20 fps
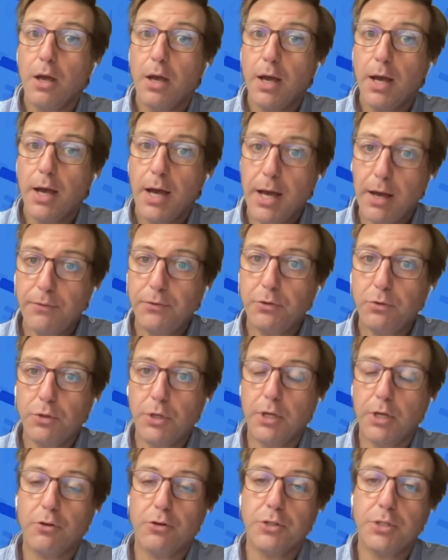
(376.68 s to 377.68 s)
have to
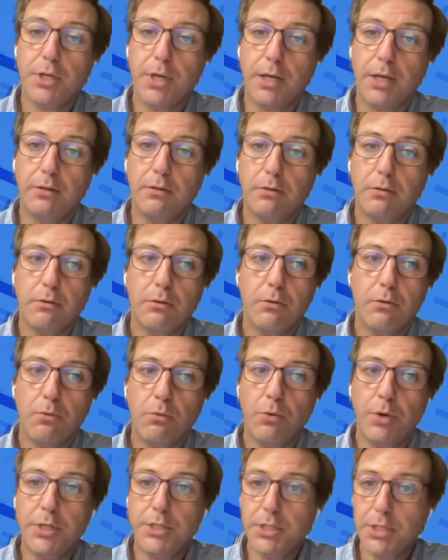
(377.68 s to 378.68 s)
negotiate
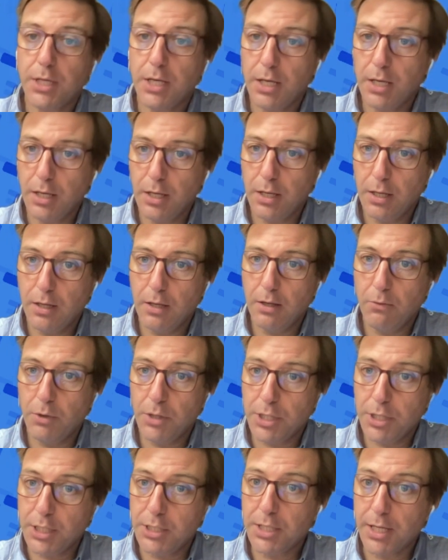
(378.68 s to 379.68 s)
with
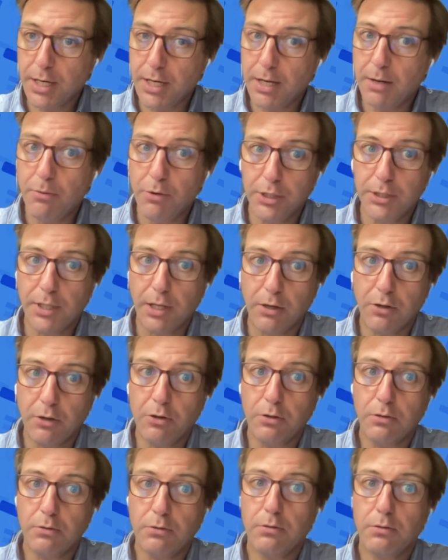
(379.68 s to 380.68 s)
each and every
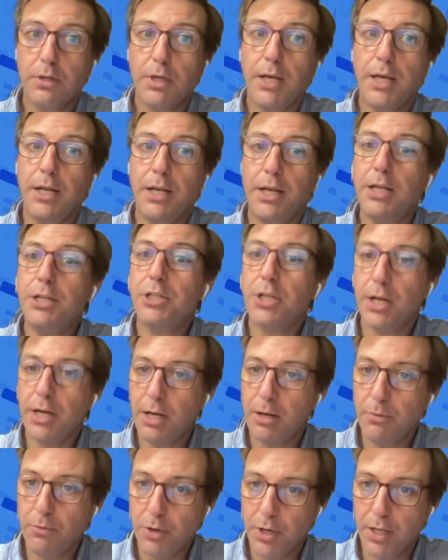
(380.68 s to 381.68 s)
telco in each
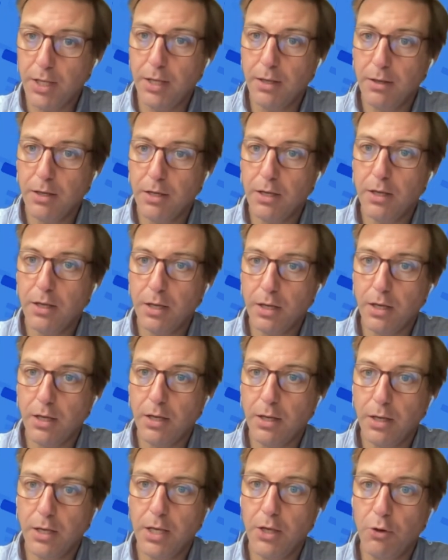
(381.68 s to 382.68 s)
and every
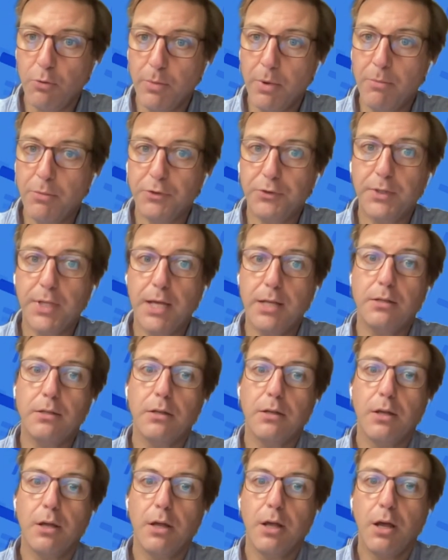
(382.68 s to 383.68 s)
EU member state.
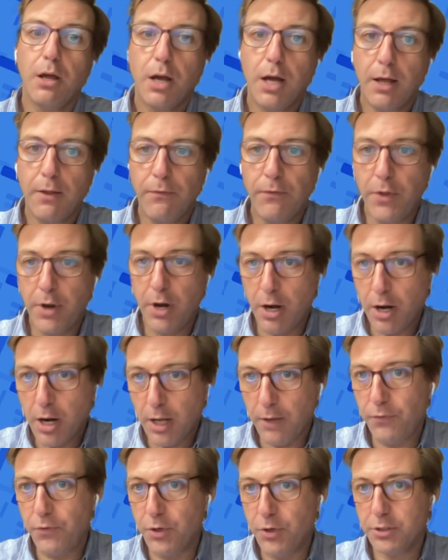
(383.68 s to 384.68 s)
And there are
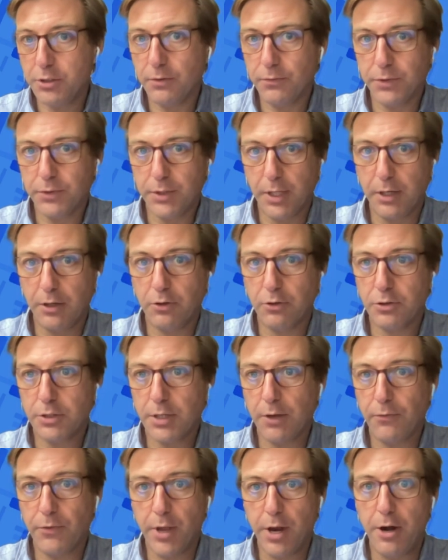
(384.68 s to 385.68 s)
hundreds of telcos
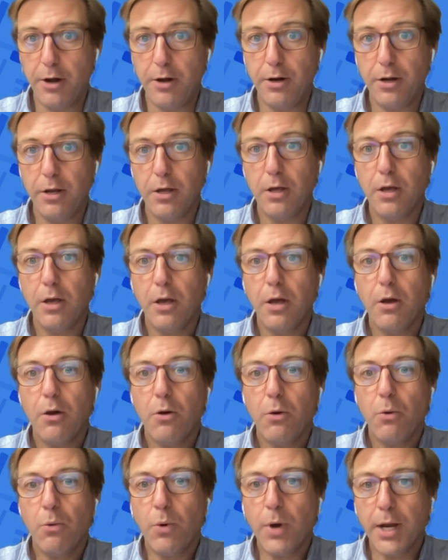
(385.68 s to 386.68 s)
out there.
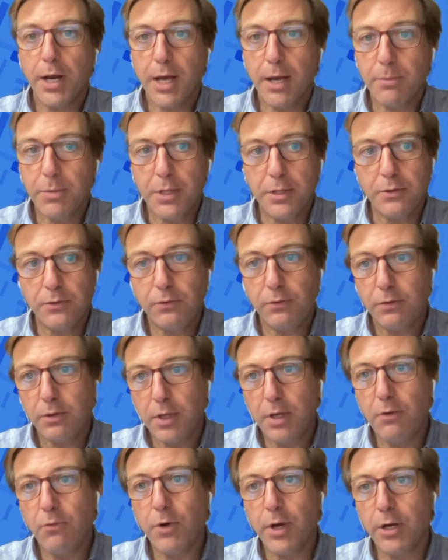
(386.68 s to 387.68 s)
What happens
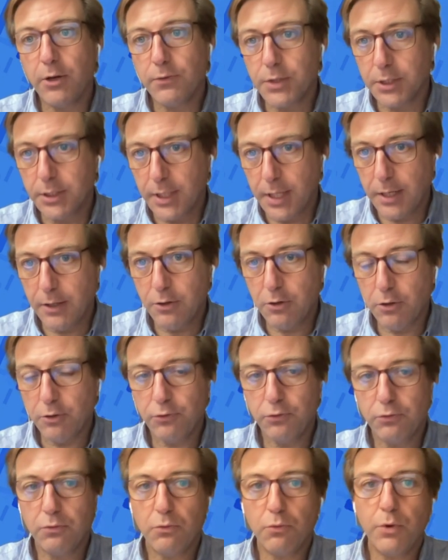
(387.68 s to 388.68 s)
if one of the
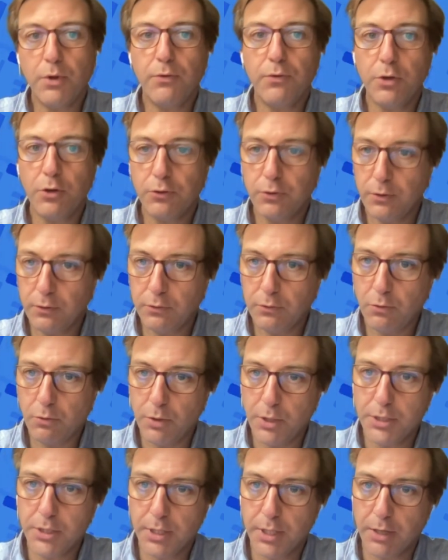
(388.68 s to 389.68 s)
telcos refuses to
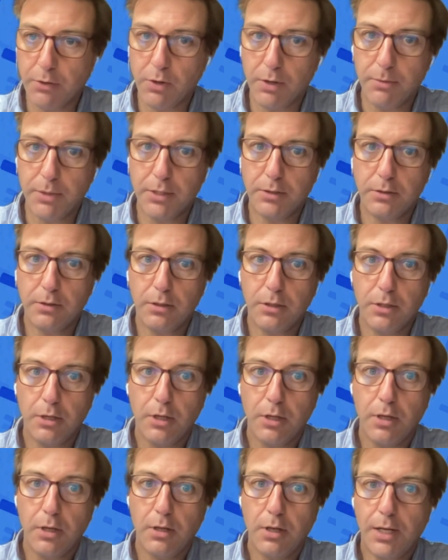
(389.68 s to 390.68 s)
reach an agreement,
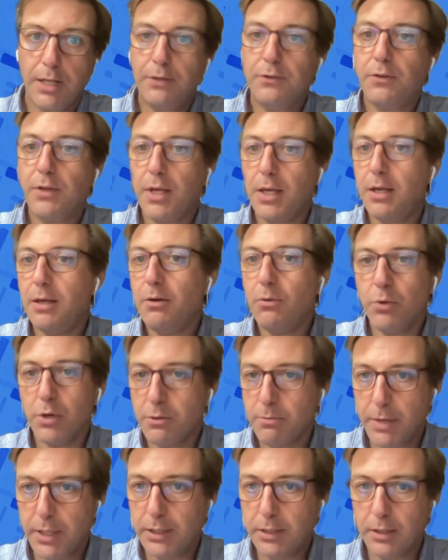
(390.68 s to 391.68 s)
let's say
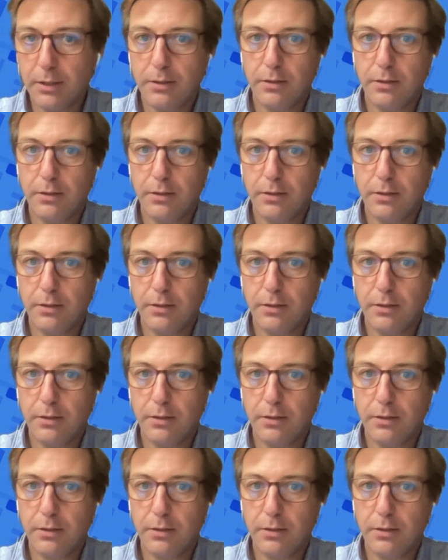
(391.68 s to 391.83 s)
with Meta?